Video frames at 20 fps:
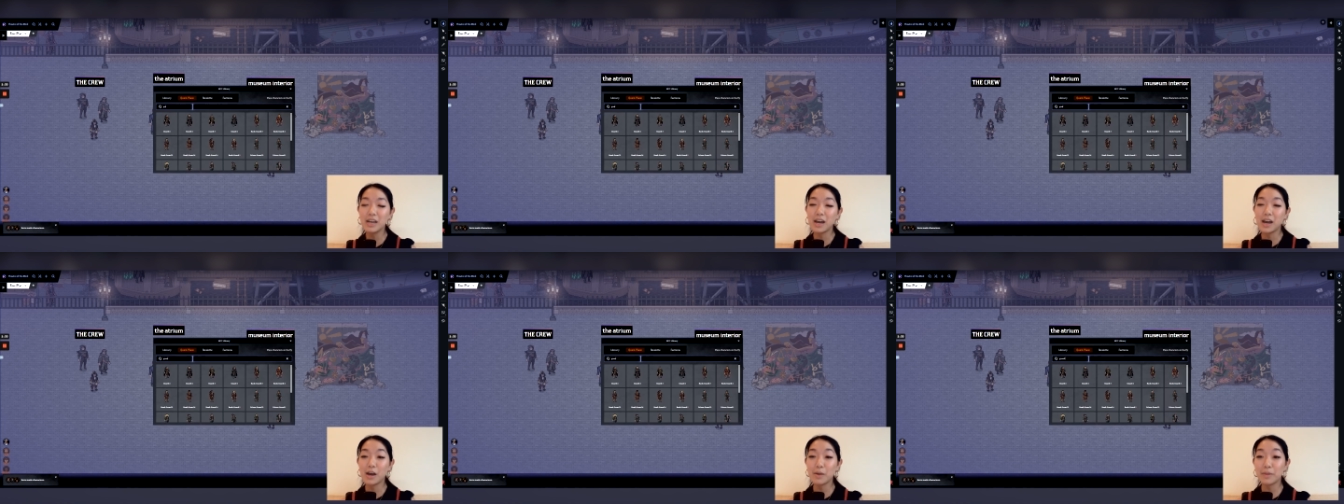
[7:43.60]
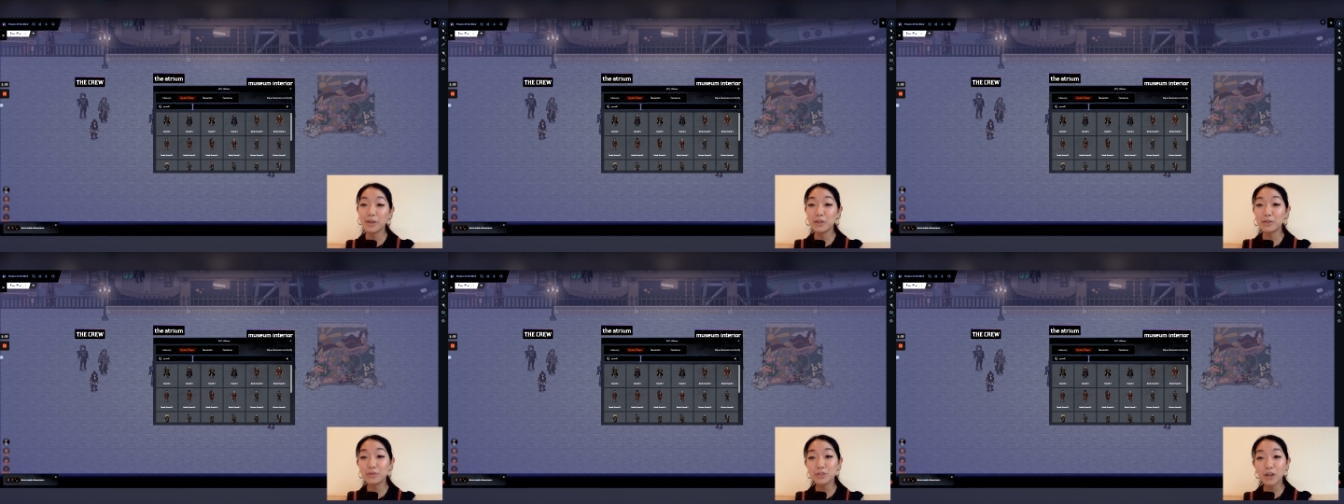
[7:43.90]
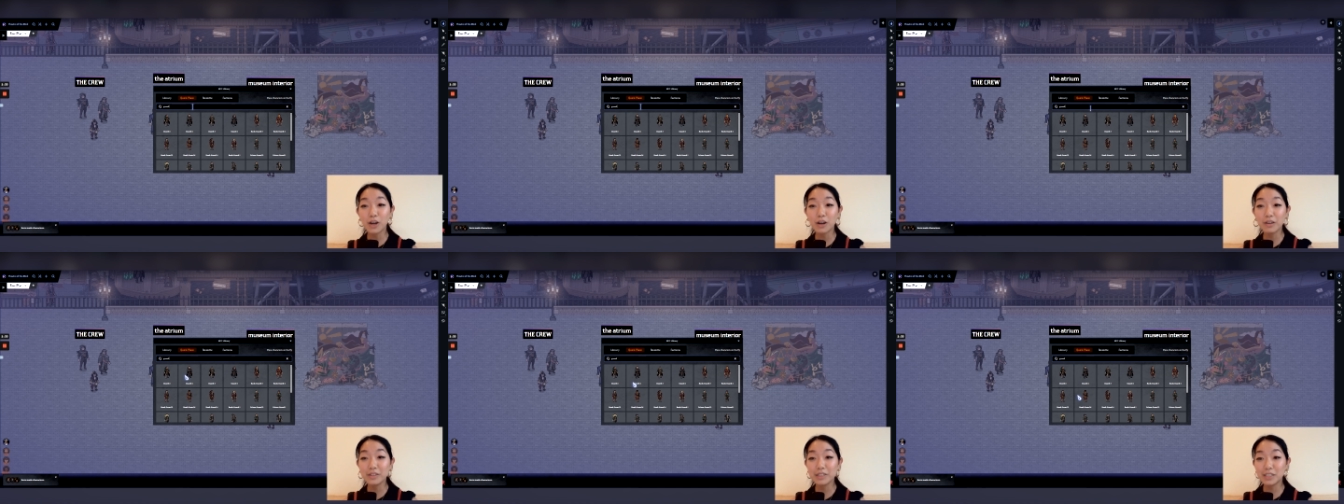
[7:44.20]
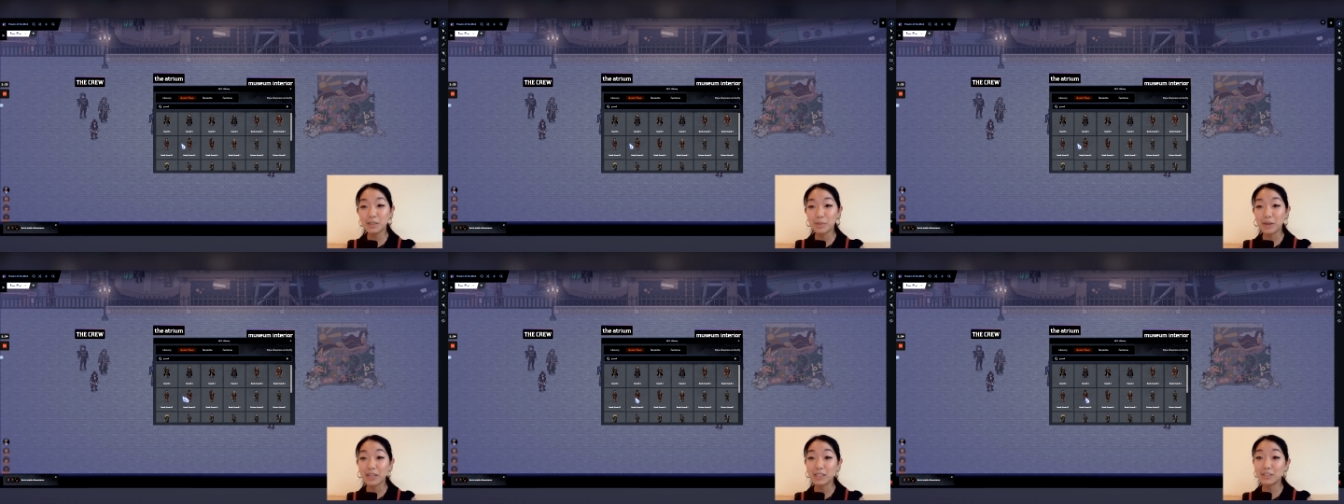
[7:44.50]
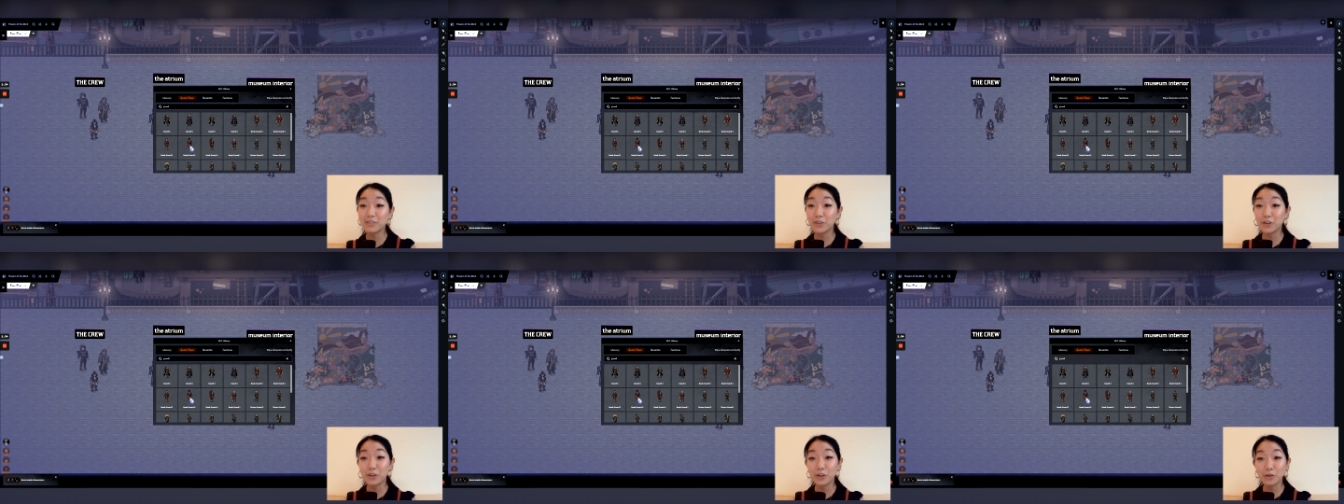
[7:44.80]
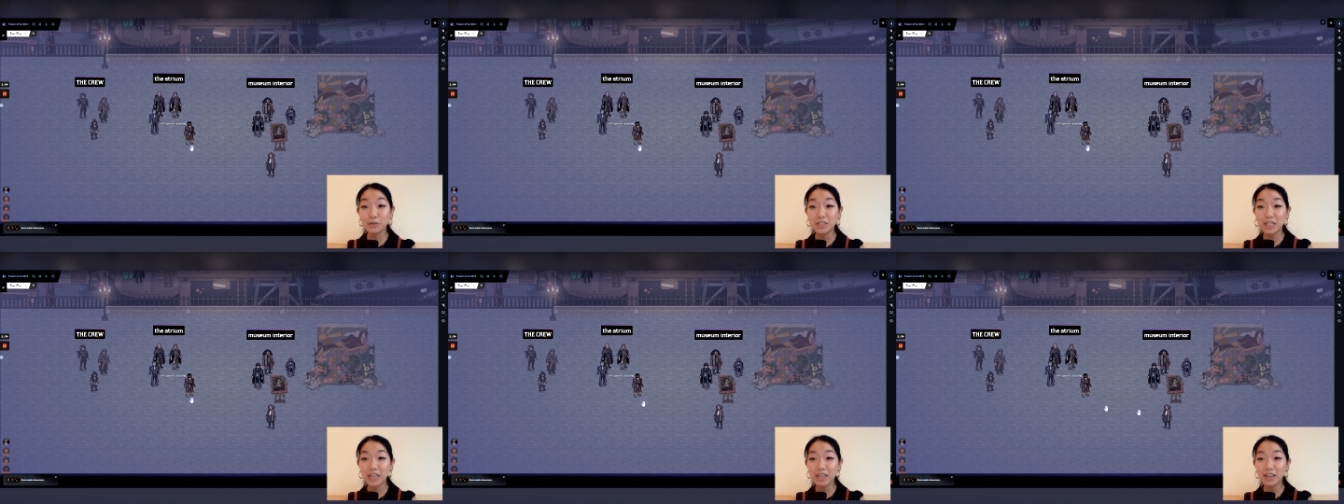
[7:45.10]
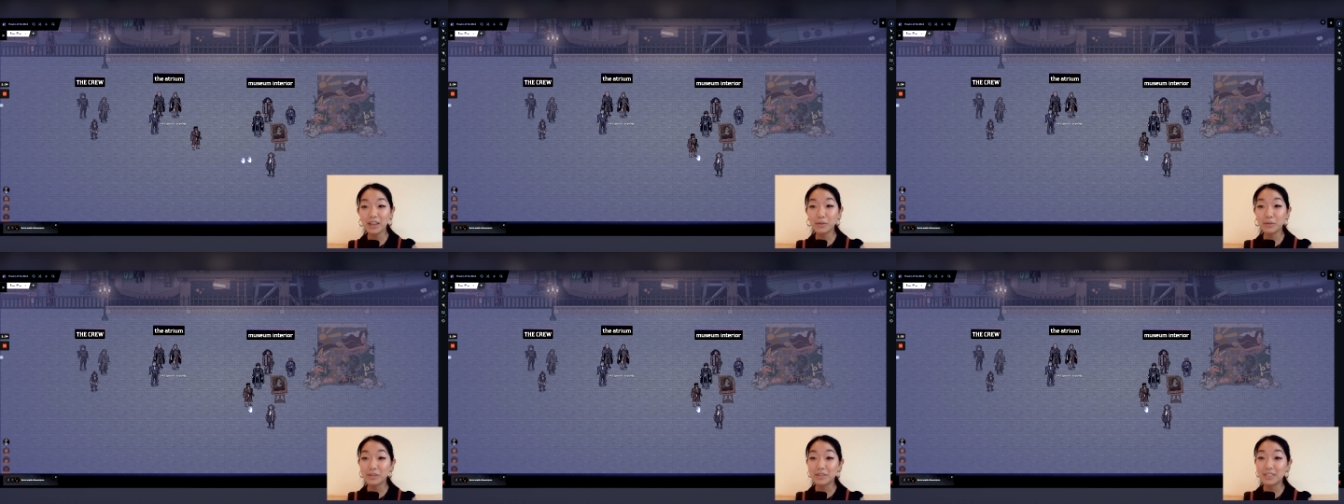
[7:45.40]
I use all this space for
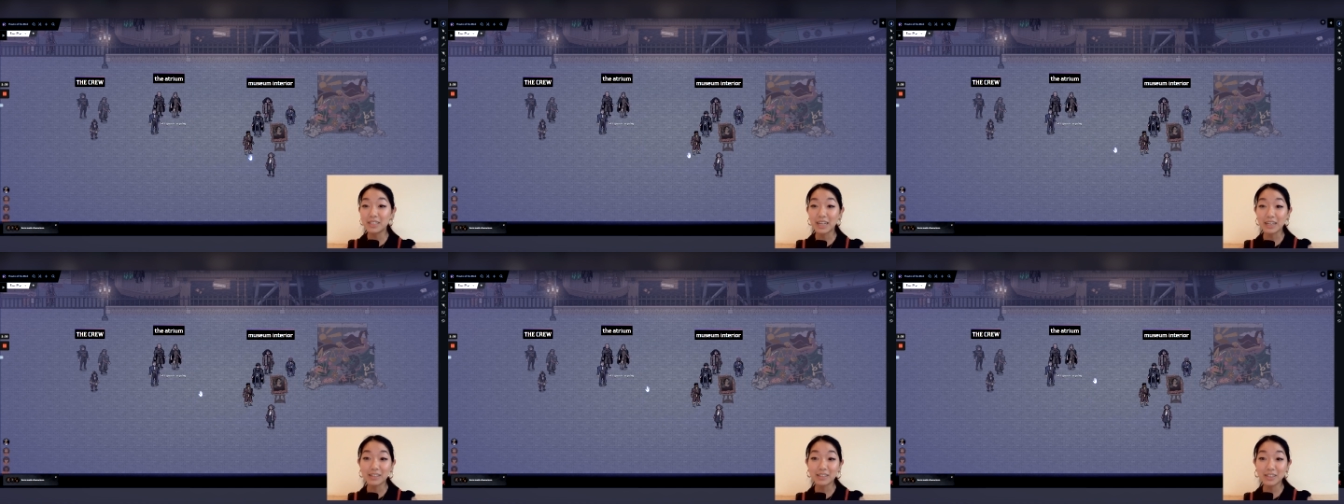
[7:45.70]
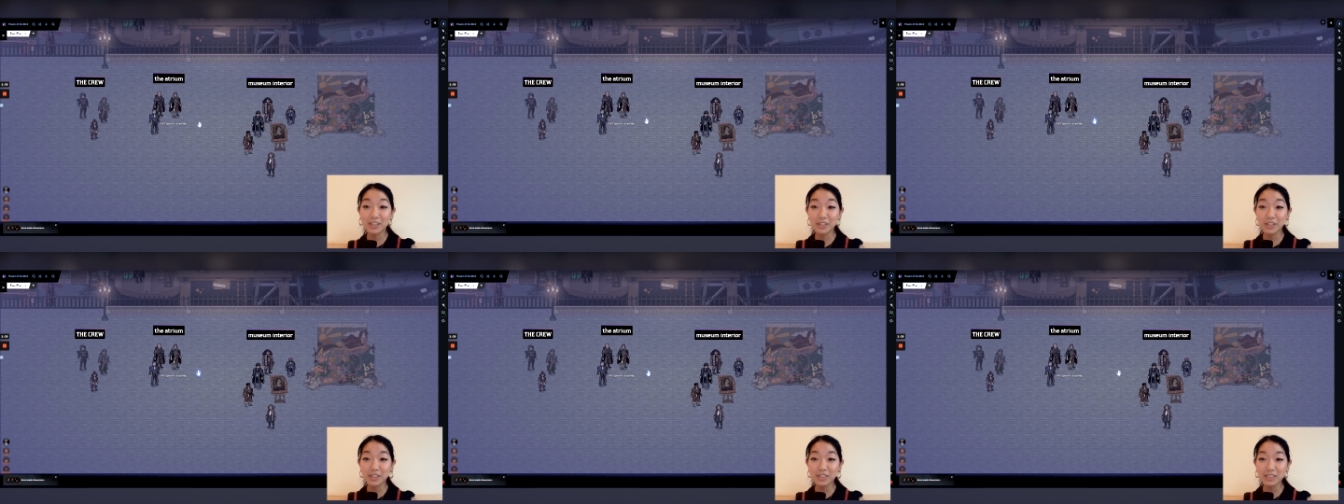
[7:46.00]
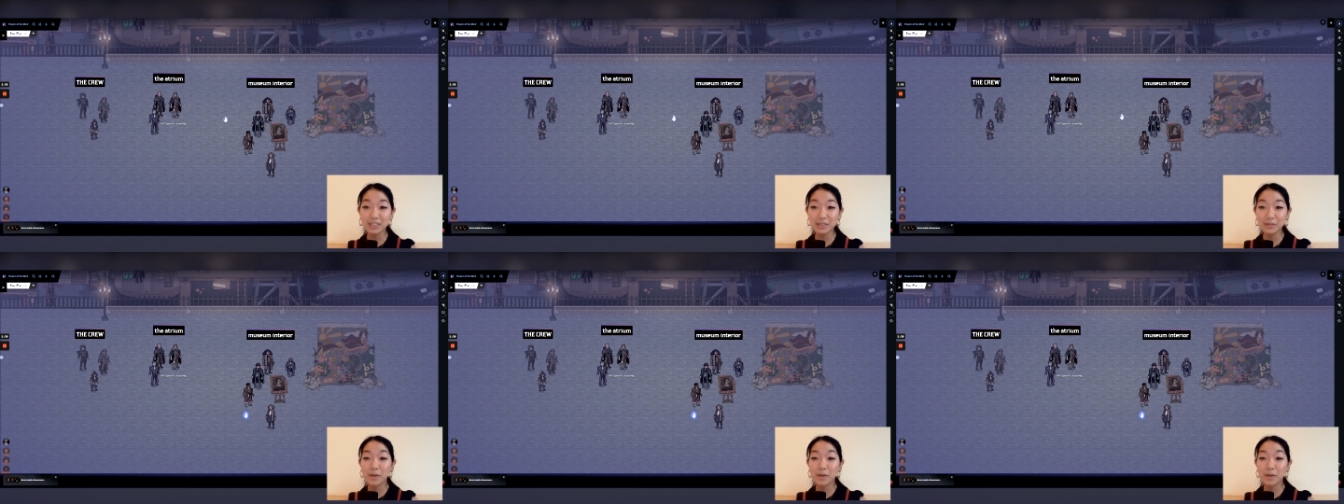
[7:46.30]
note-taking with text stickers,